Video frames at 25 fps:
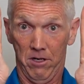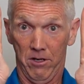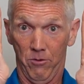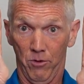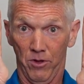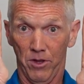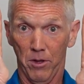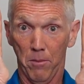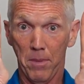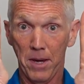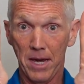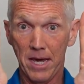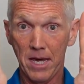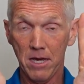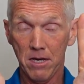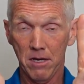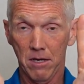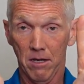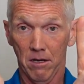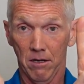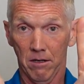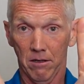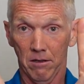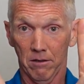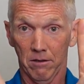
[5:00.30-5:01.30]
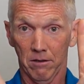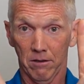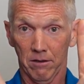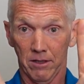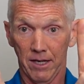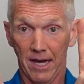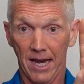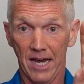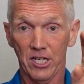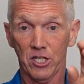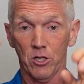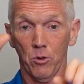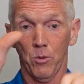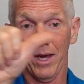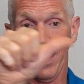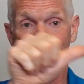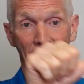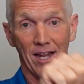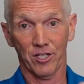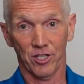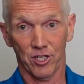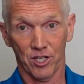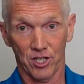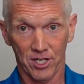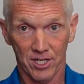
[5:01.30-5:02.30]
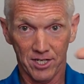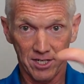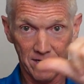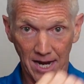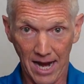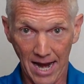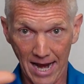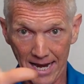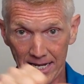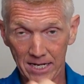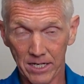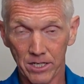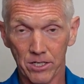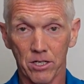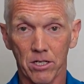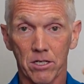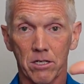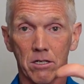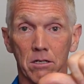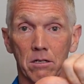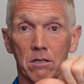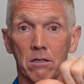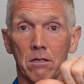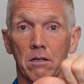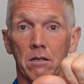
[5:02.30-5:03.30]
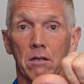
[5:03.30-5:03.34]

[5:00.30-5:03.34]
with a B. Okay, so we had science,